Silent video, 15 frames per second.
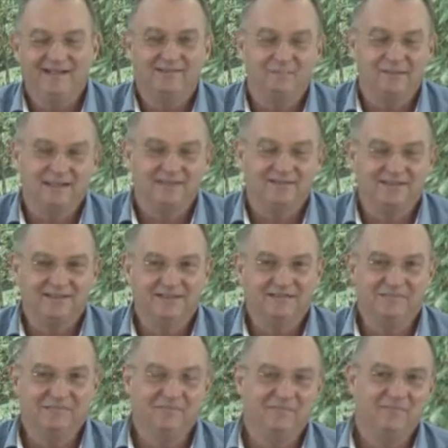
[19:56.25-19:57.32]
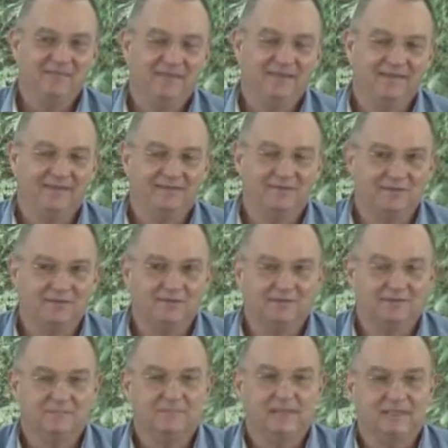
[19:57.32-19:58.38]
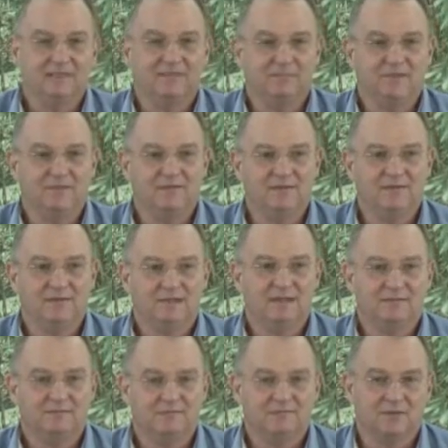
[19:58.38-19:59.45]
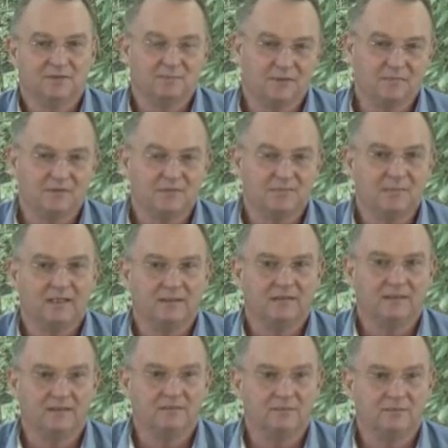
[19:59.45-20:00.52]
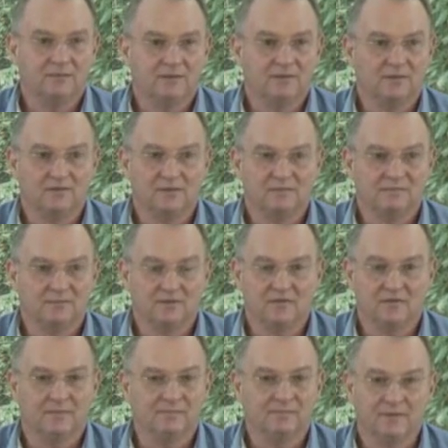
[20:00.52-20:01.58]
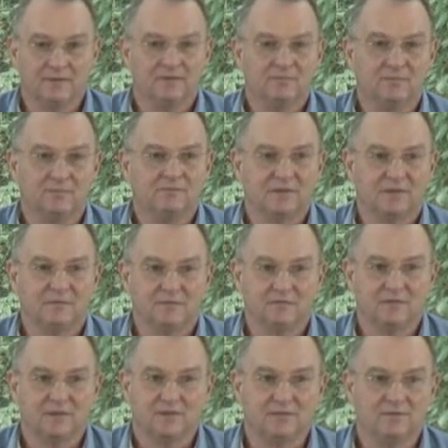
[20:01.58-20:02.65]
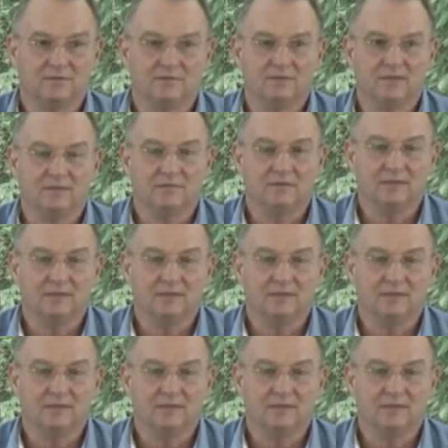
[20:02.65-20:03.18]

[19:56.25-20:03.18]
But um, so, but basically that was probably a smart thing to do because the, some very small farms were just not viable.